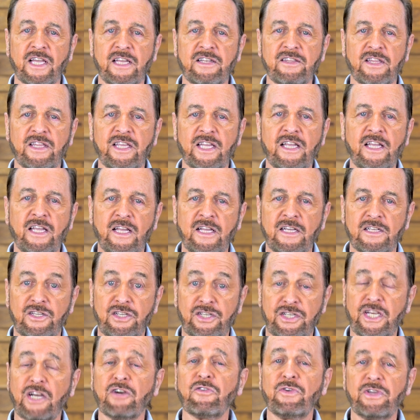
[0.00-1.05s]
And the
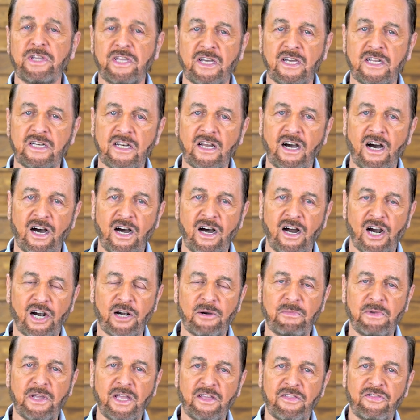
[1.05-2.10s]
Syrian
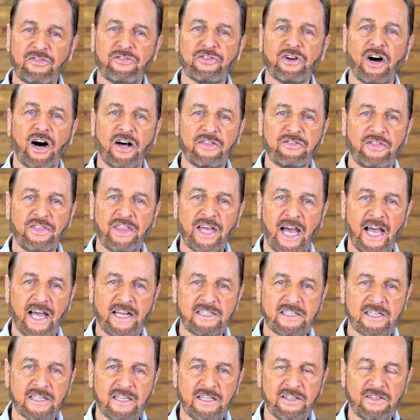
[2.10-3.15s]
army thought
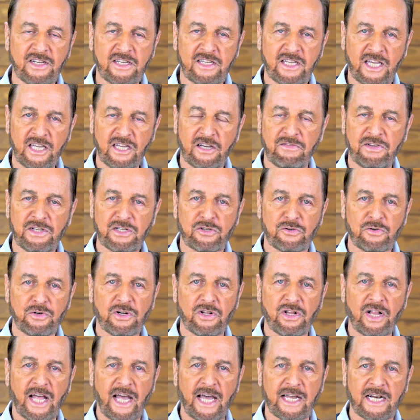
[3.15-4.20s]
that the king of
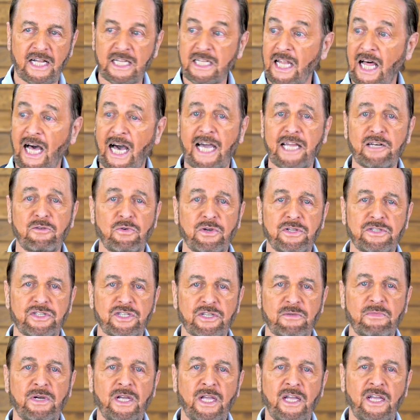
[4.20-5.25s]
Israel had allied with
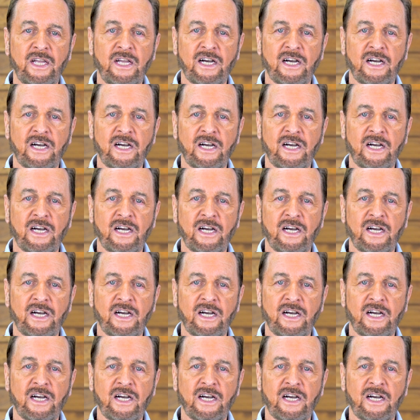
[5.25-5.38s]
some